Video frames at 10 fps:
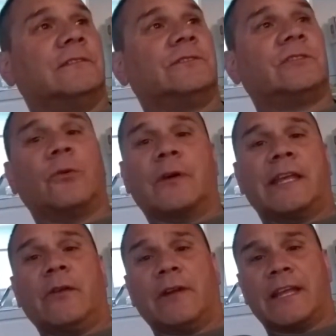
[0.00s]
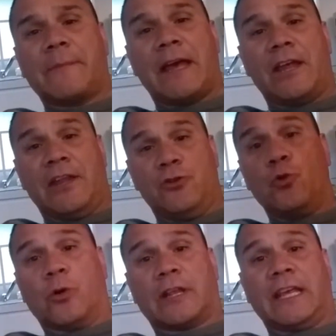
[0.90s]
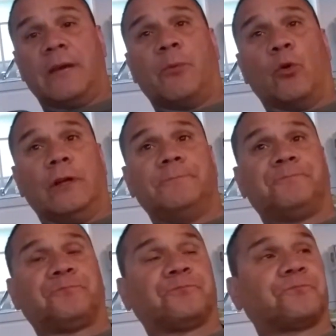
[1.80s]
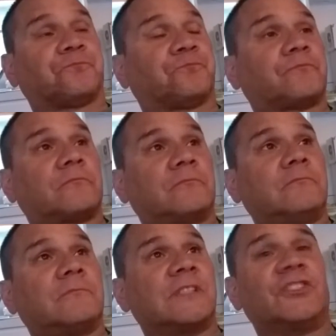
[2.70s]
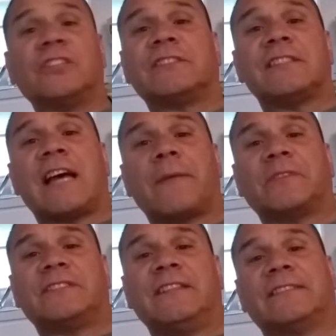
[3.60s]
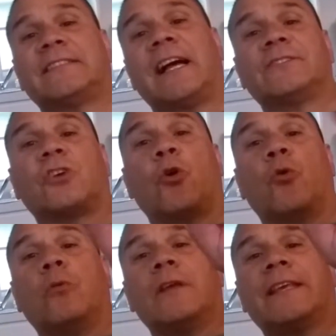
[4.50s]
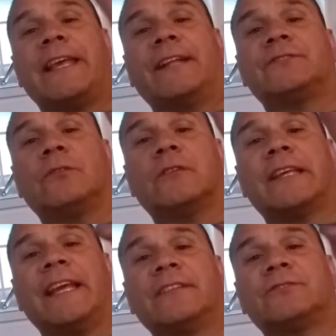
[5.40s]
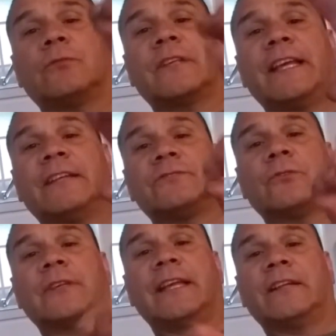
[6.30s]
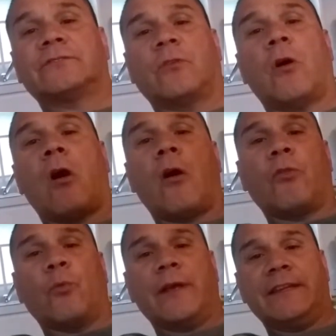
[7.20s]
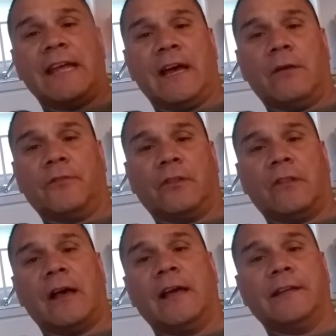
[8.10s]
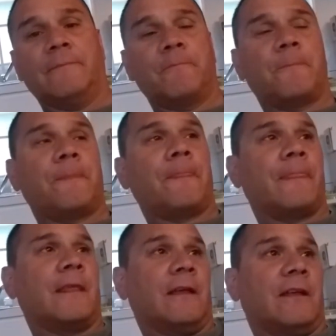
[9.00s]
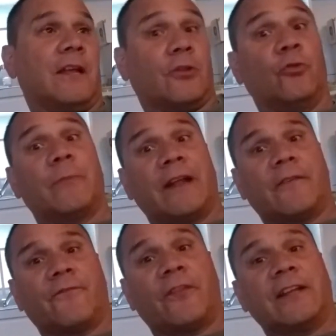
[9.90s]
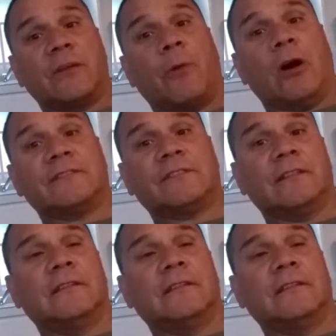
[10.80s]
So here I am at Newark Airport, just in time to see the signs go cancel, cancel, cancel, cancel, all the way down the line, including my flight to Boston.